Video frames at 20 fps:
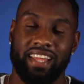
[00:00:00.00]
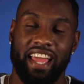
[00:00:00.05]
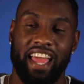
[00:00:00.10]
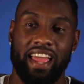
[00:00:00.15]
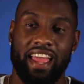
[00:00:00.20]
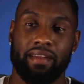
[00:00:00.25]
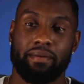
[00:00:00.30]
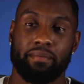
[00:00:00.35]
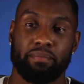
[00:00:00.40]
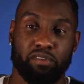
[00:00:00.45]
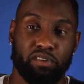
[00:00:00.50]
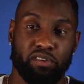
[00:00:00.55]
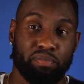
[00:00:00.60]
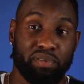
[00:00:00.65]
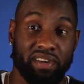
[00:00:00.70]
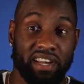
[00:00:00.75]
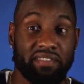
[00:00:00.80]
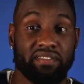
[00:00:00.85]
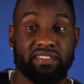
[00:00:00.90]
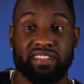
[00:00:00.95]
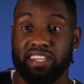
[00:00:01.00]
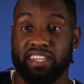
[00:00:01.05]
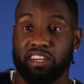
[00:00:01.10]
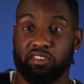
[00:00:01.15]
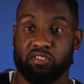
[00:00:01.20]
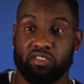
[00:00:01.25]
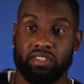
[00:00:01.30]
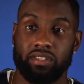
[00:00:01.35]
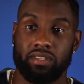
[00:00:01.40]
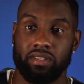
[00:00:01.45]
and you put everything
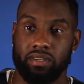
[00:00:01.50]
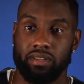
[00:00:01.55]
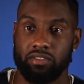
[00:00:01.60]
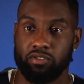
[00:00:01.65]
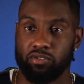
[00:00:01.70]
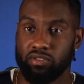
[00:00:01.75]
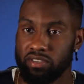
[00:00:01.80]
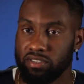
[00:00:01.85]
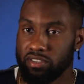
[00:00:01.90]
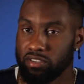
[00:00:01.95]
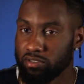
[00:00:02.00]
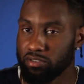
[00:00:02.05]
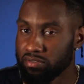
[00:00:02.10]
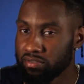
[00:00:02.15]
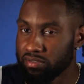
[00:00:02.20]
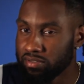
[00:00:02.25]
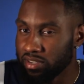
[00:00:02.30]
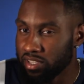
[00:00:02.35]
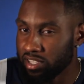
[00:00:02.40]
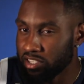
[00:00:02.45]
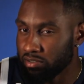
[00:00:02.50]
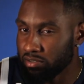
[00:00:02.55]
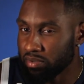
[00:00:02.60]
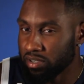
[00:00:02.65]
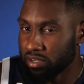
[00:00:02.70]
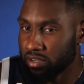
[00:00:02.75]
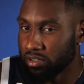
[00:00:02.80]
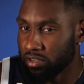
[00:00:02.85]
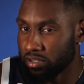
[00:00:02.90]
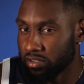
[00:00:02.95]
else in there. You can do a little bit
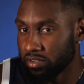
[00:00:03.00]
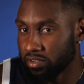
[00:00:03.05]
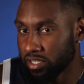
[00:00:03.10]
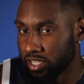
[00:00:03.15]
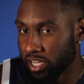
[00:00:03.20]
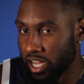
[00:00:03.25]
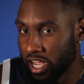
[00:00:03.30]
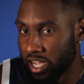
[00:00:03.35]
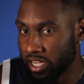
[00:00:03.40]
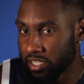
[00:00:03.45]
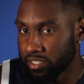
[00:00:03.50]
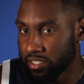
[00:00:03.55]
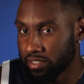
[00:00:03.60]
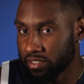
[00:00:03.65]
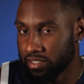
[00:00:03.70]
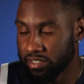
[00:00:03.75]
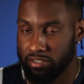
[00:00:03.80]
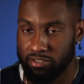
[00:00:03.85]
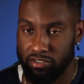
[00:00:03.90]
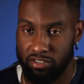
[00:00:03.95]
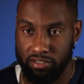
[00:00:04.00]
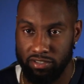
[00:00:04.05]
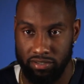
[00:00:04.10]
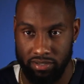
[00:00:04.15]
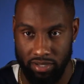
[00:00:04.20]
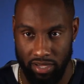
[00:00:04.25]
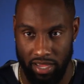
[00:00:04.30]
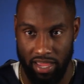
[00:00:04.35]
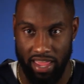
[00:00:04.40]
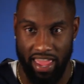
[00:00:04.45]
of horror in the action, and you could
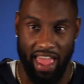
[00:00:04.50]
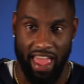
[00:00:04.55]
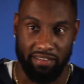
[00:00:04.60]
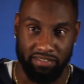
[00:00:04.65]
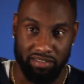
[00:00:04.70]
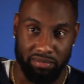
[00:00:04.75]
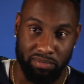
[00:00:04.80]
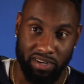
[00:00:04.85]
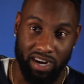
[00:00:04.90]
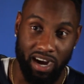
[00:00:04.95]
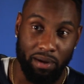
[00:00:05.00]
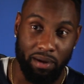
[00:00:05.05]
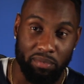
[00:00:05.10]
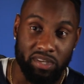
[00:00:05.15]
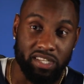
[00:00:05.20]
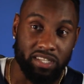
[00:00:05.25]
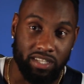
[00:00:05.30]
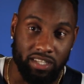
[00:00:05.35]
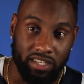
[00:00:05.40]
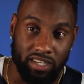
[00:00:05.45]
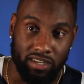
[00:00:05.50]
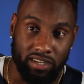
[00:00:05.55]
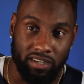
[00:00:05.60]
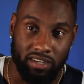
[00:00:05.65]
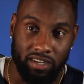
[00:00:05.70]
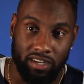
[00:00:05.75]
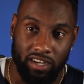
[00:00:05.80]
have some comedy in there.